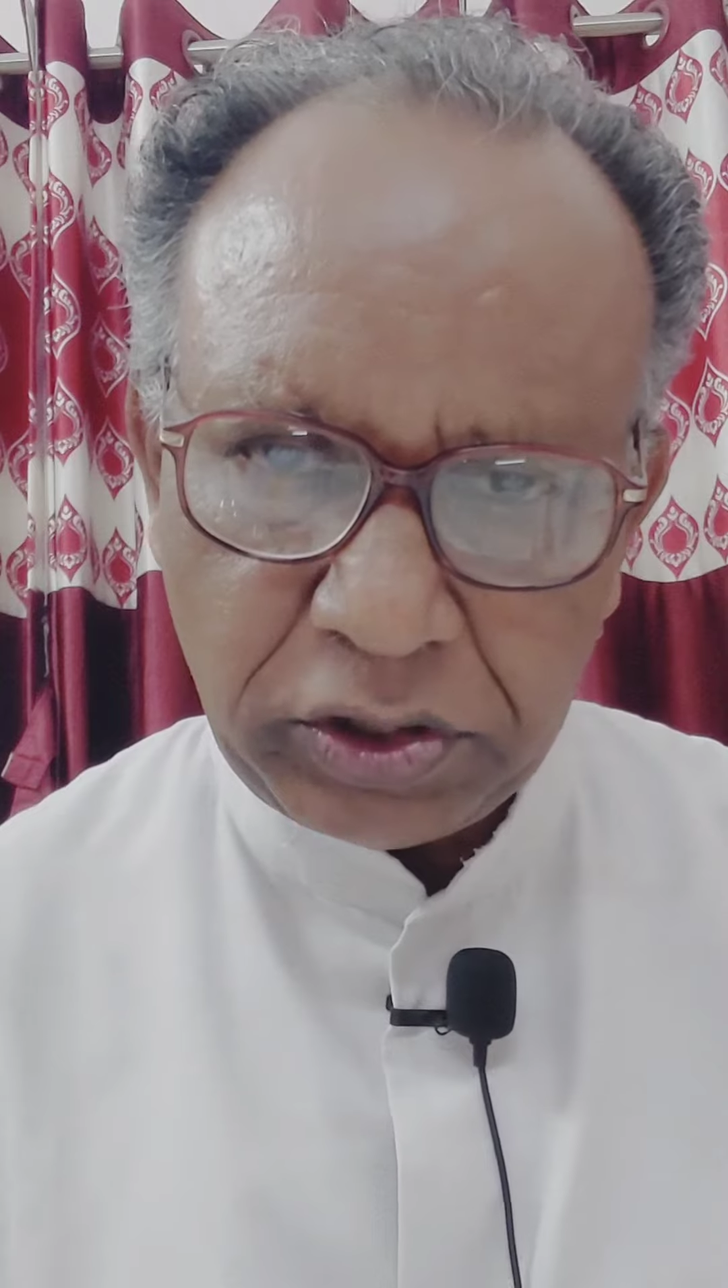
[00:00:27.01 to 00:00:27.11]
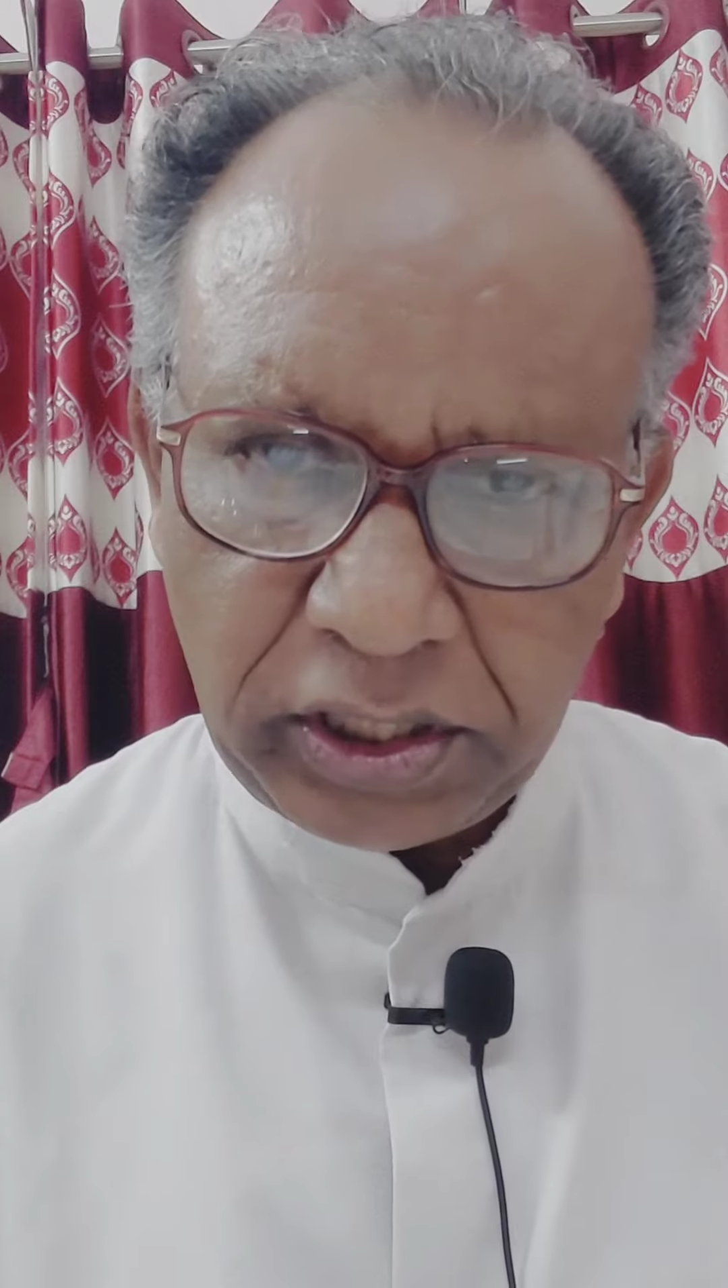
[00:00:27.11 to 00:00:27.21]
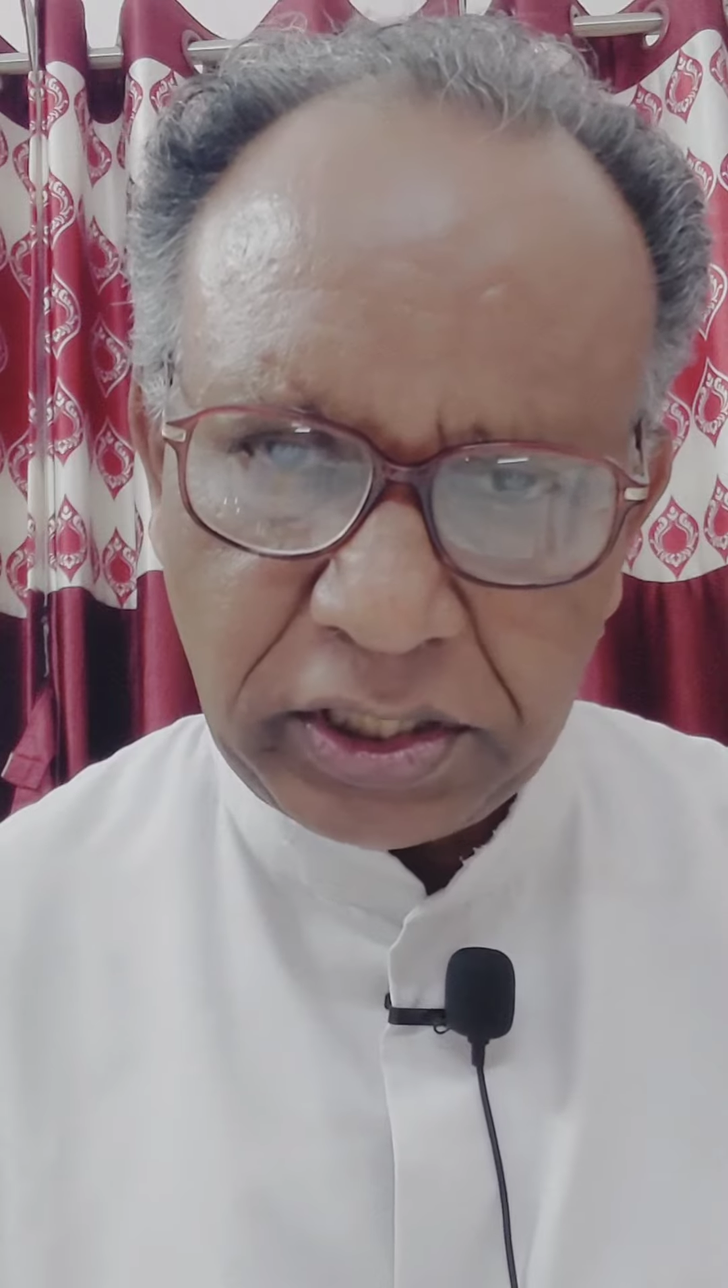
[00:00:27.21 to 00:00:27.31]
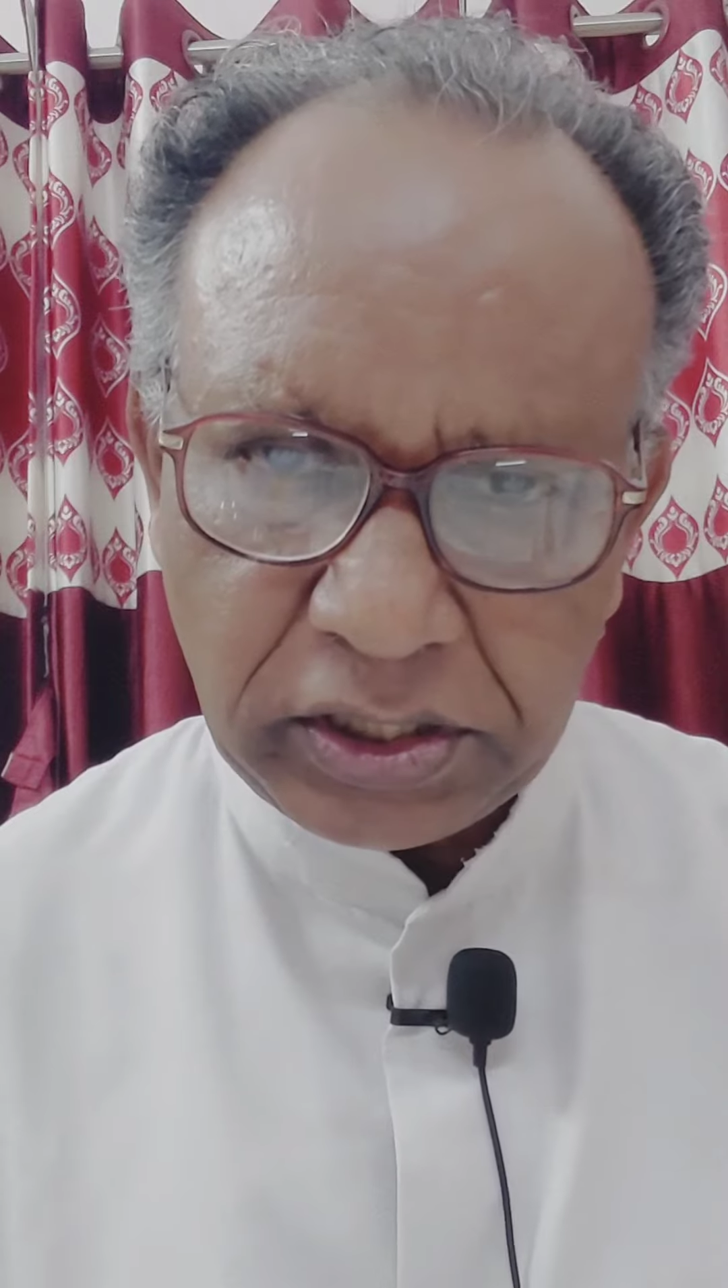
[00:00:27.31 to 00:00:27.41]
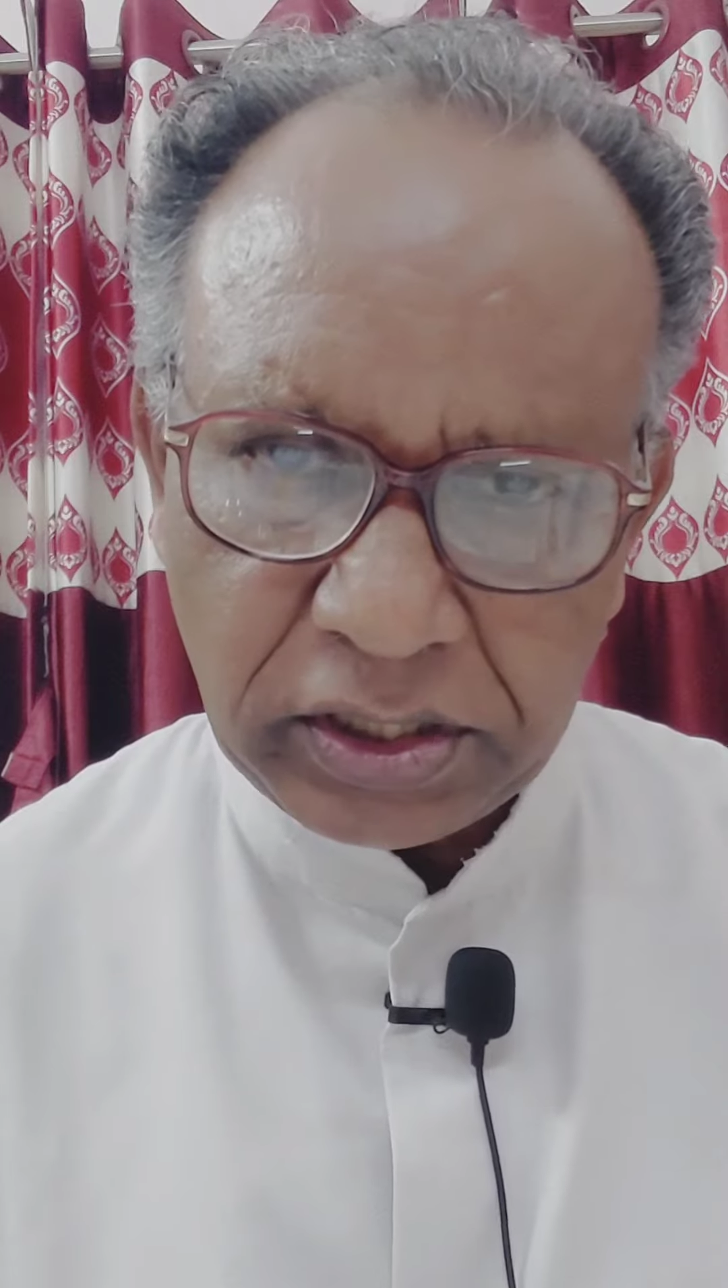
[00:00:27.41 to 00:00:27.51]

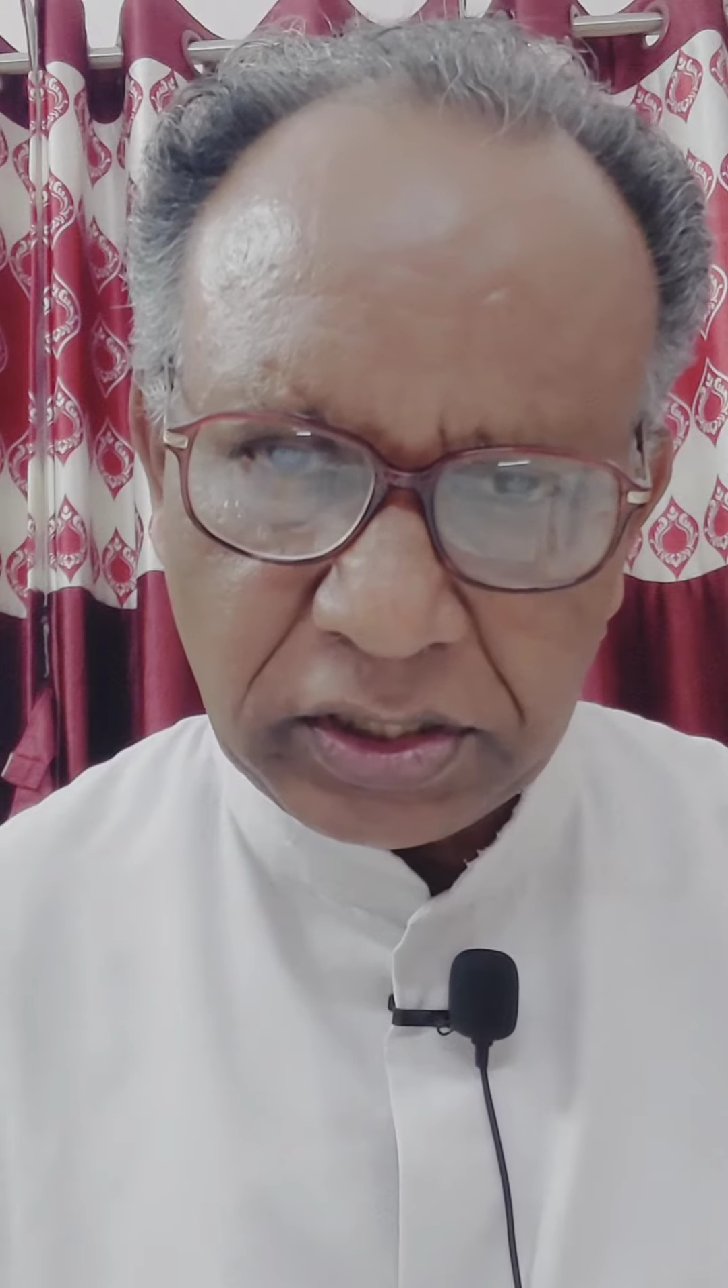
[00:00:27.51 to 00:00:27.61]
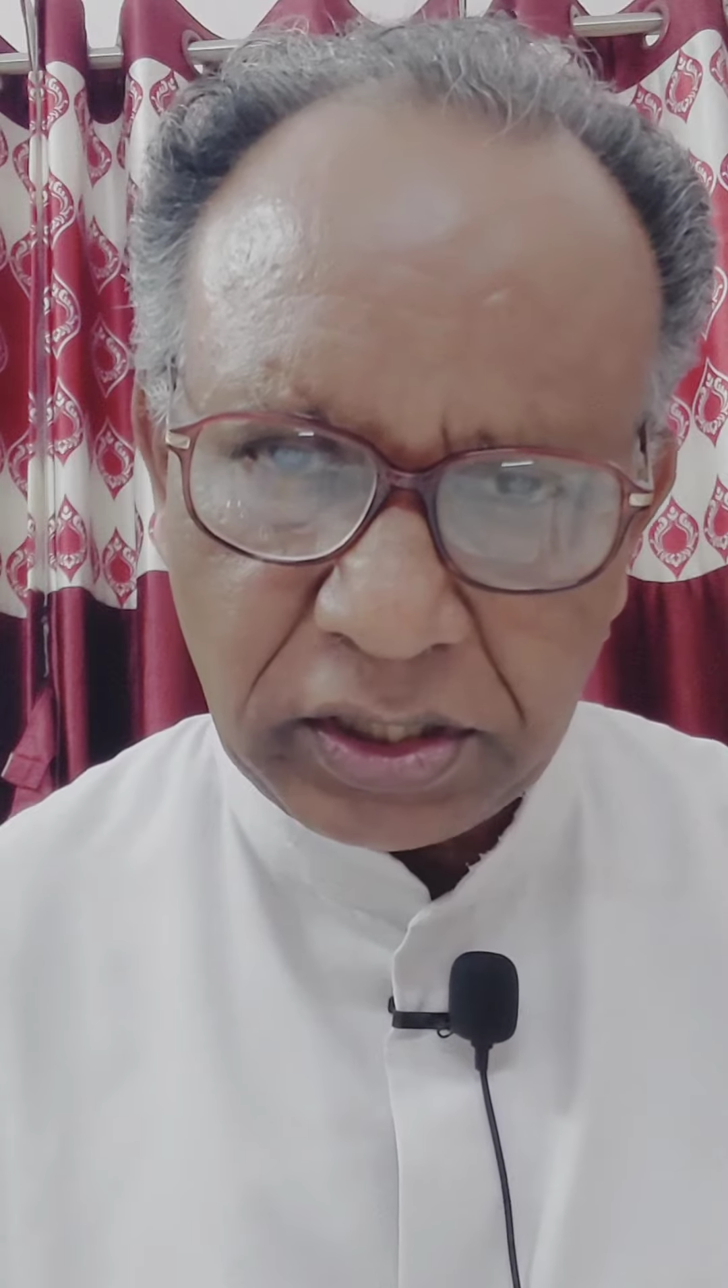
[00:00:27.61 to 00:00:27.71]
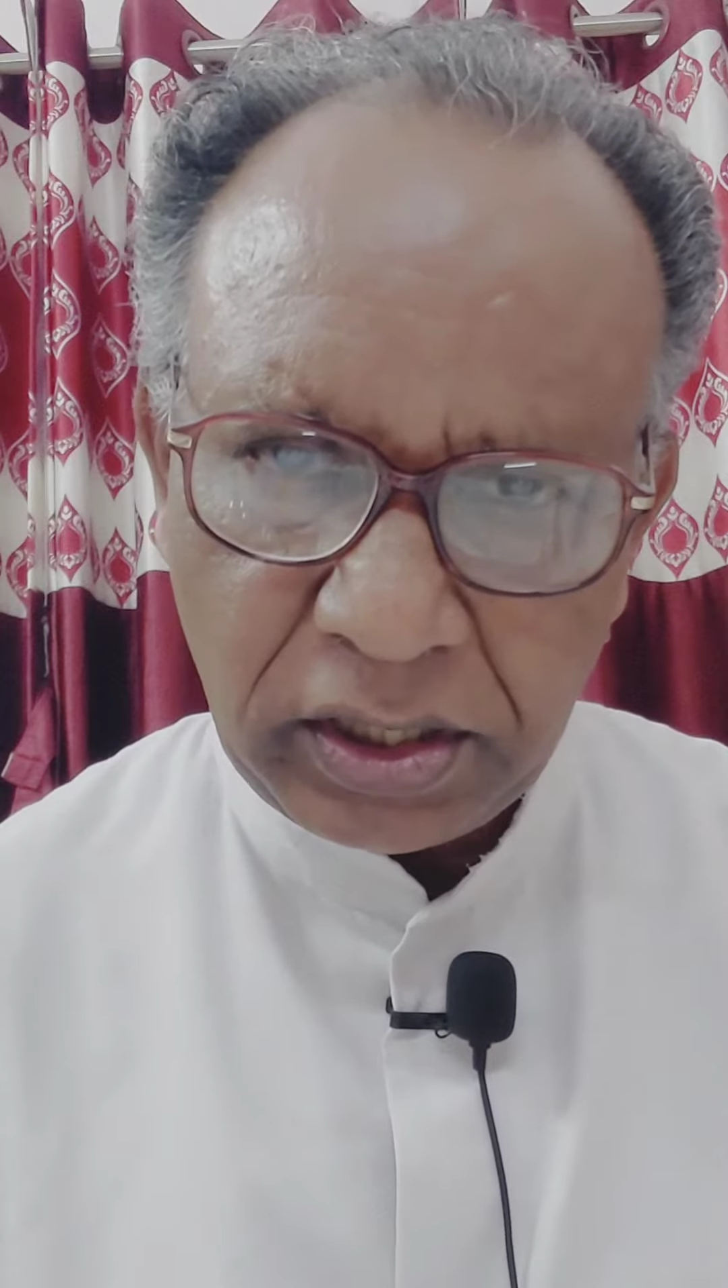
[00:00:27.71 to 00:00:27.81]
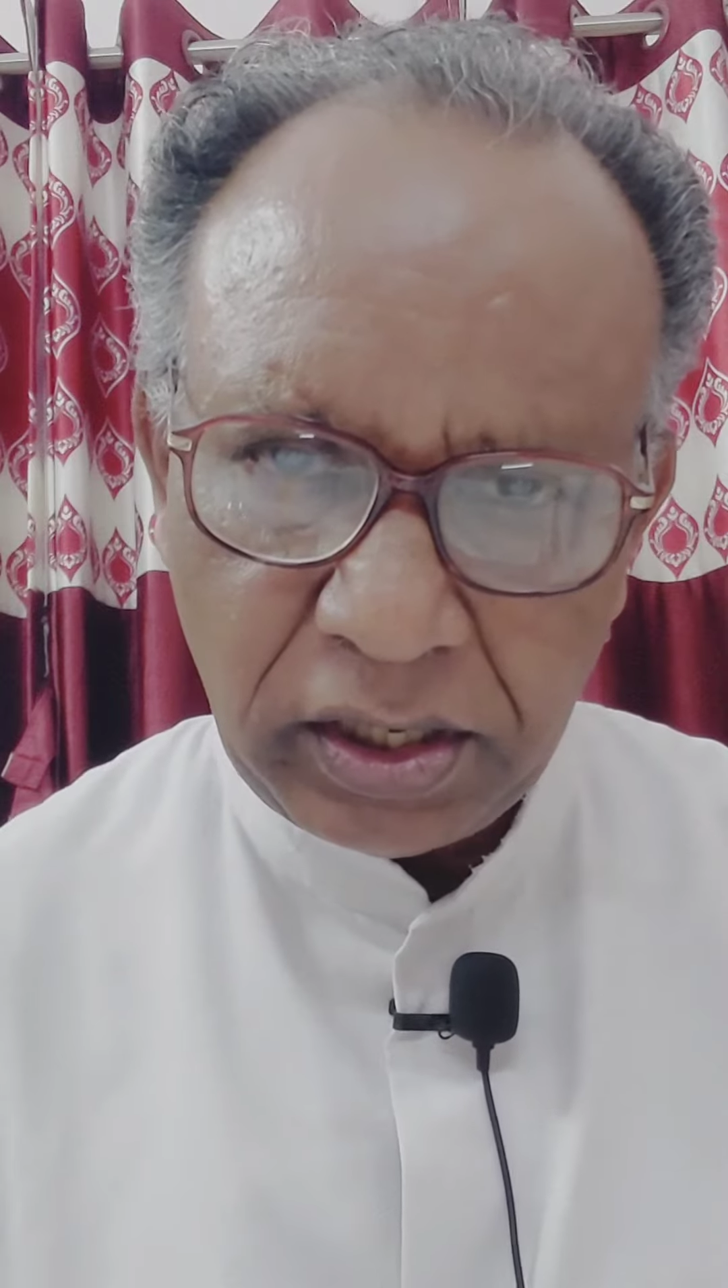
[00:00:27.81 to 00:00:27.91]
Jesus